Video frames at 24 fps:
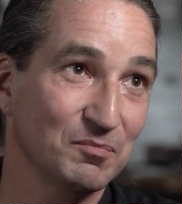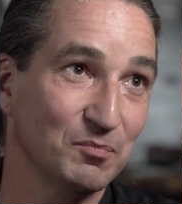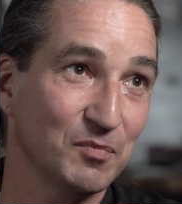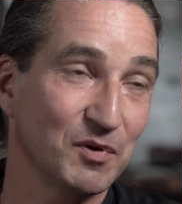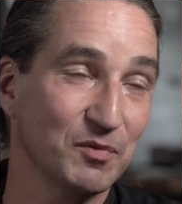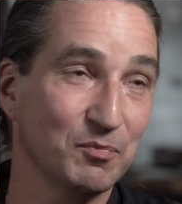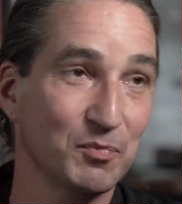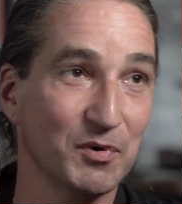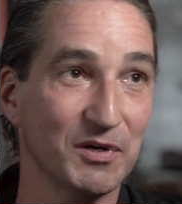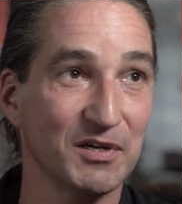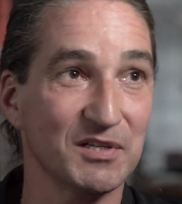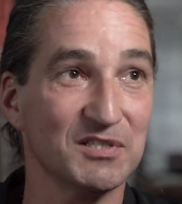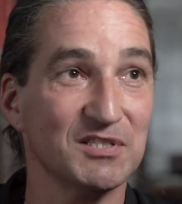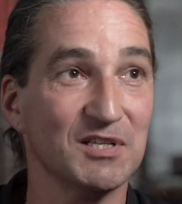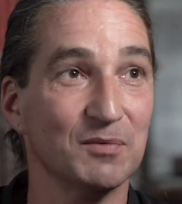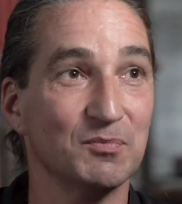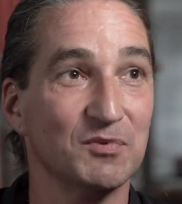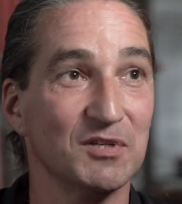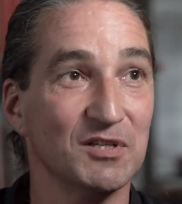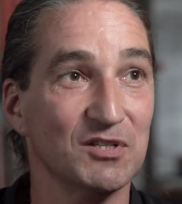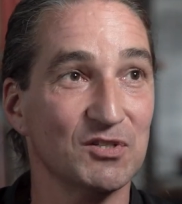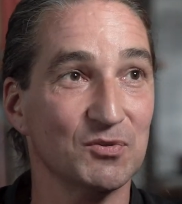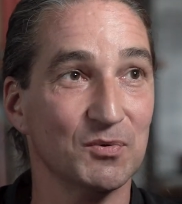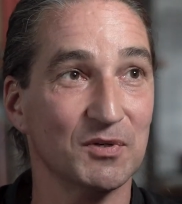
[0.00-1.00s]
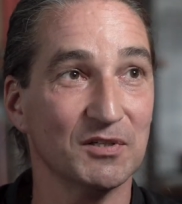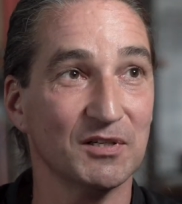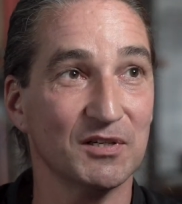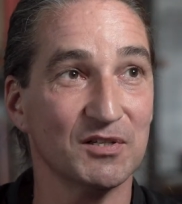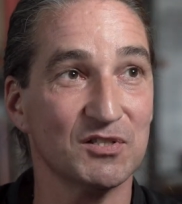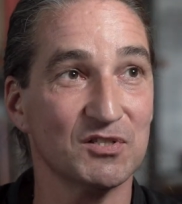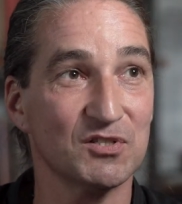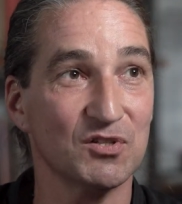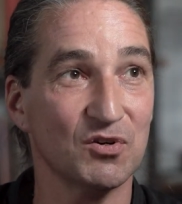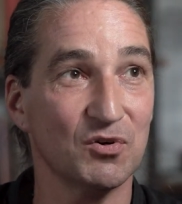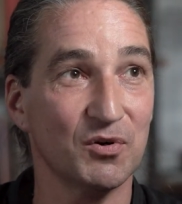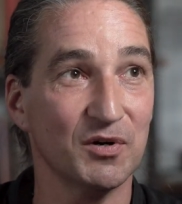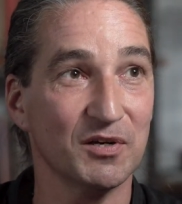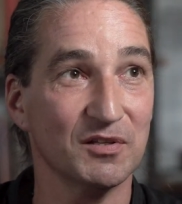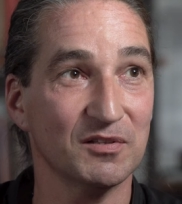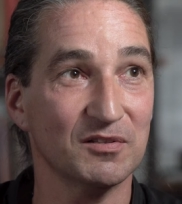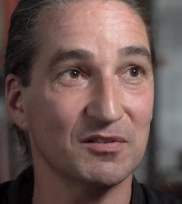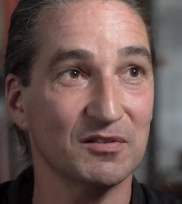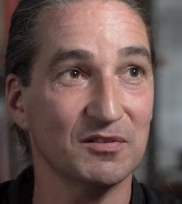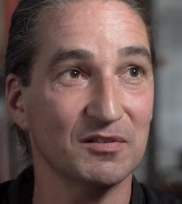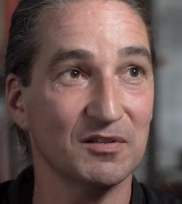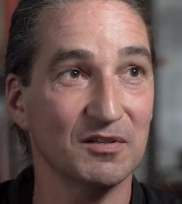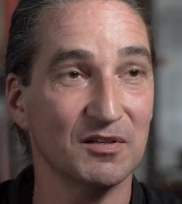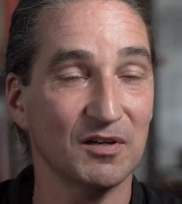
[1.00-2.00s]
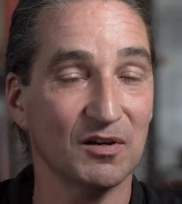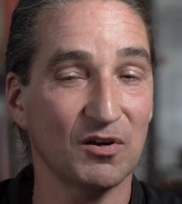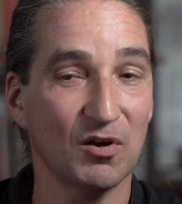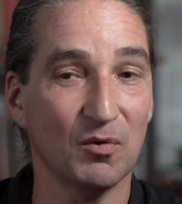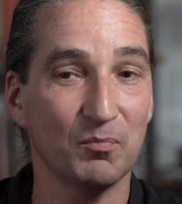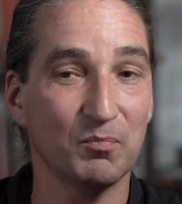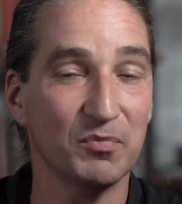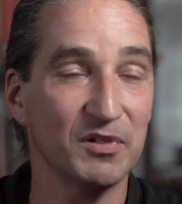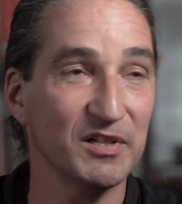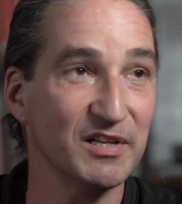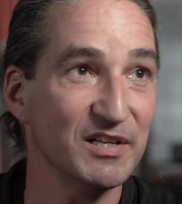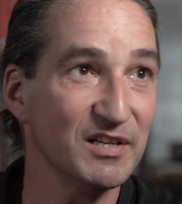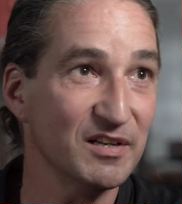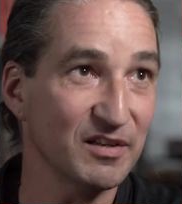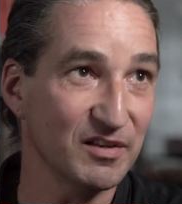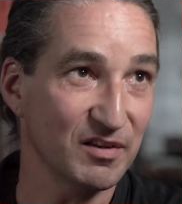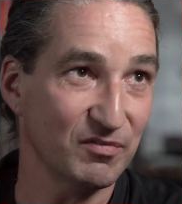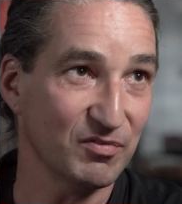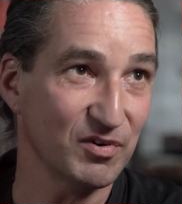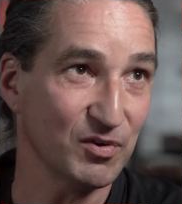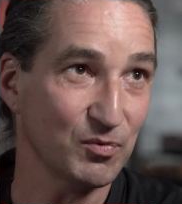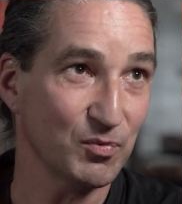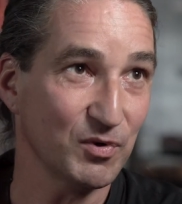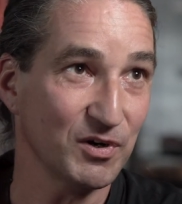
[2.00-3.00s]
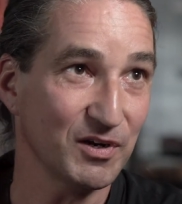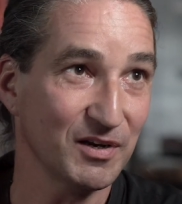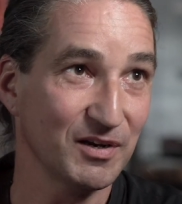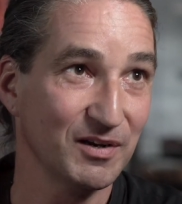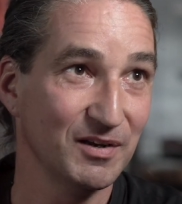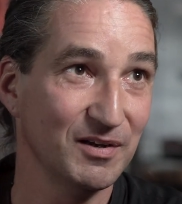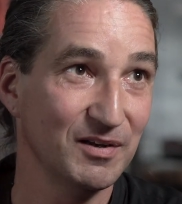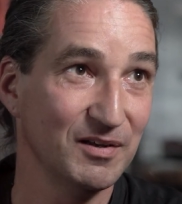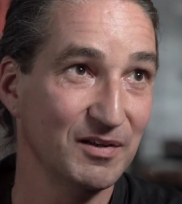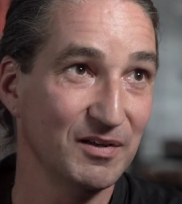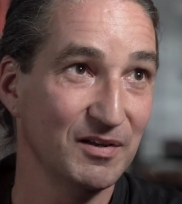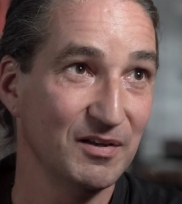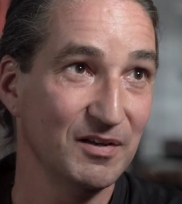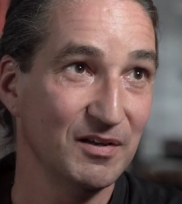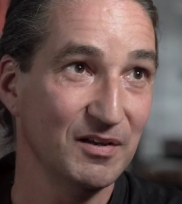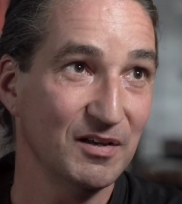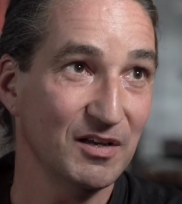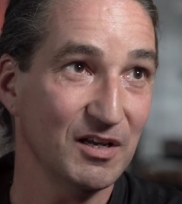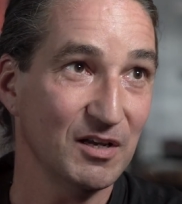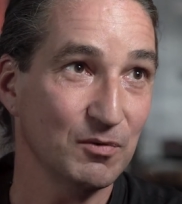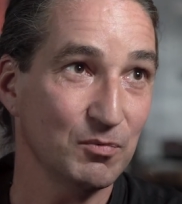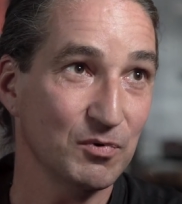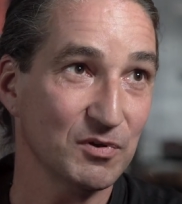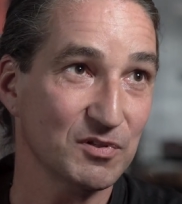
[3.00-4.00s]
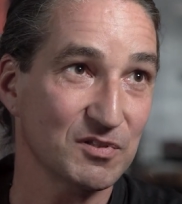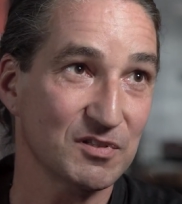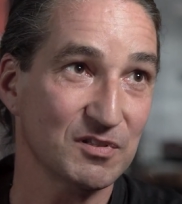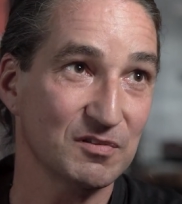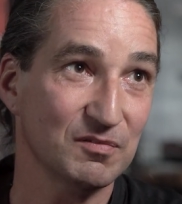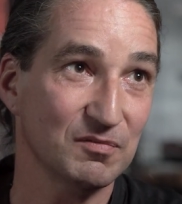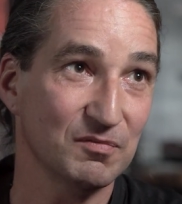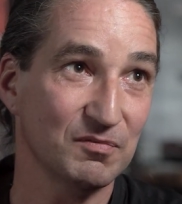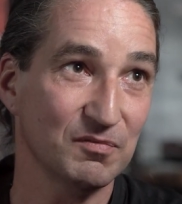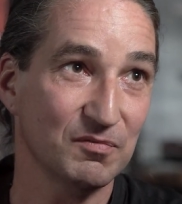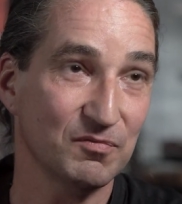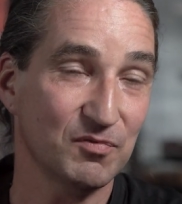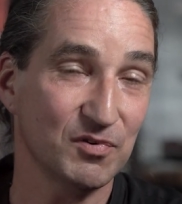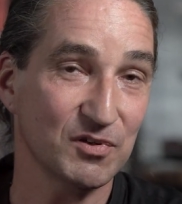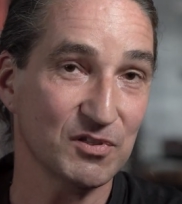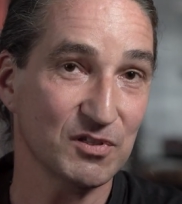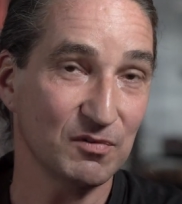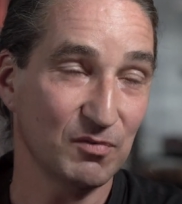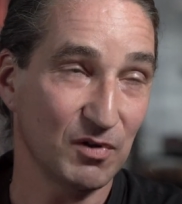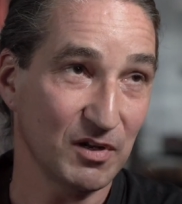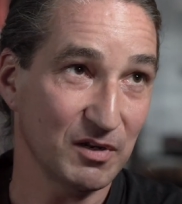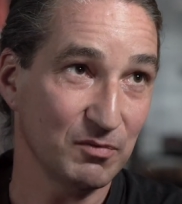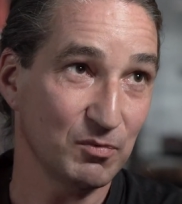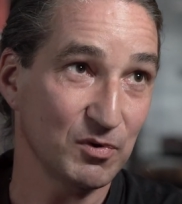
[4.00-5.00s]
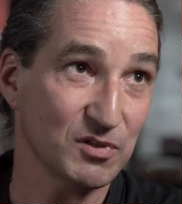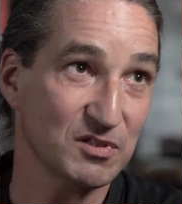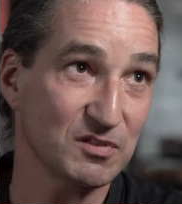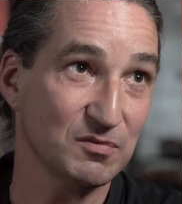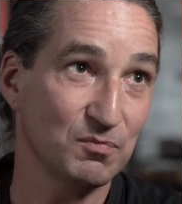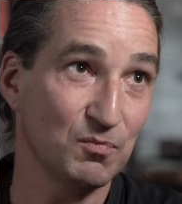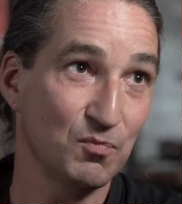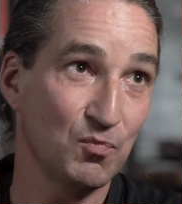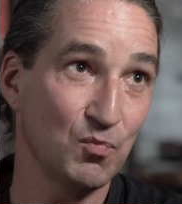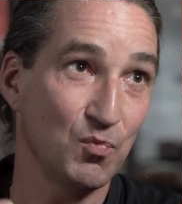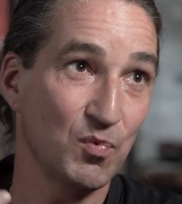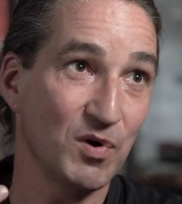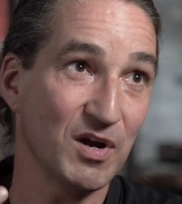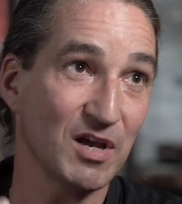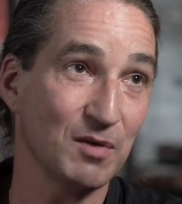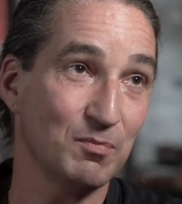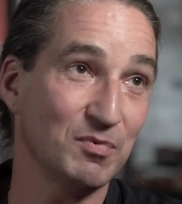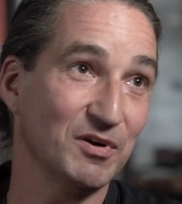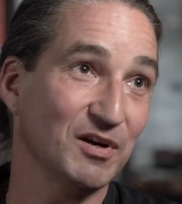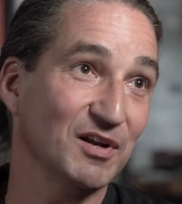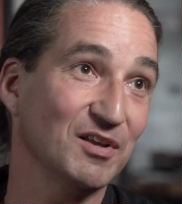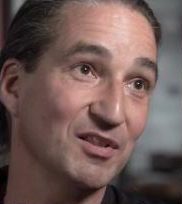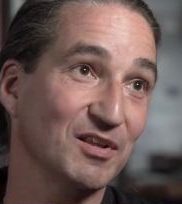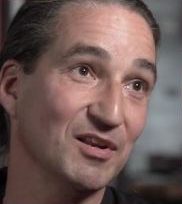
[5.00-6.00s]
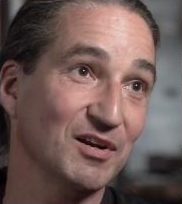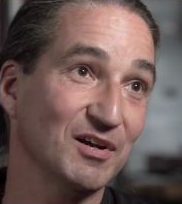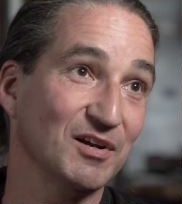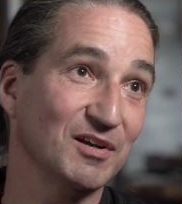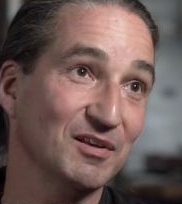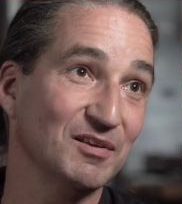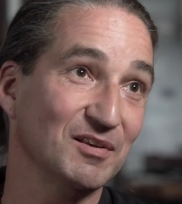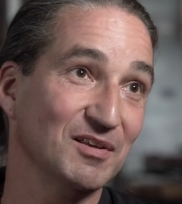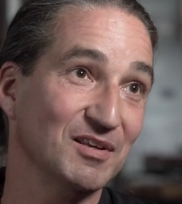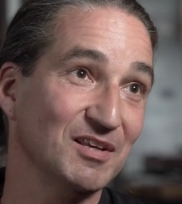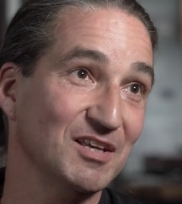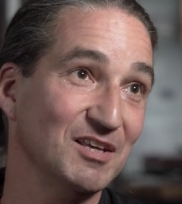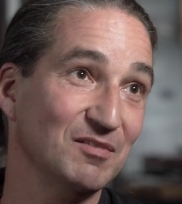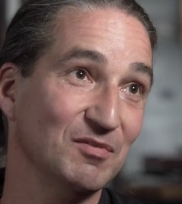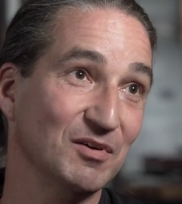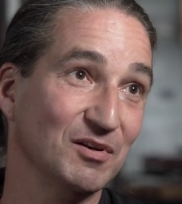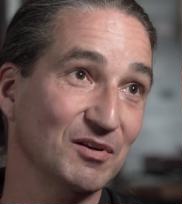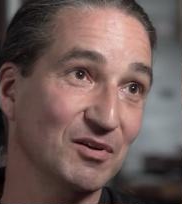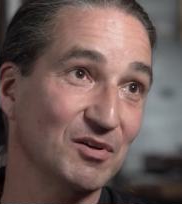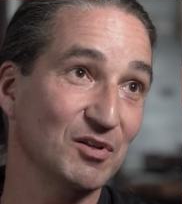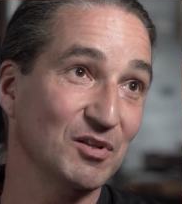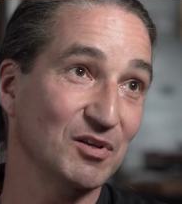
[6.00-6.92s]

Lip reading: But when I stepped into it, I saw it in a completely different way. It was, first of all, it was way bigger than I even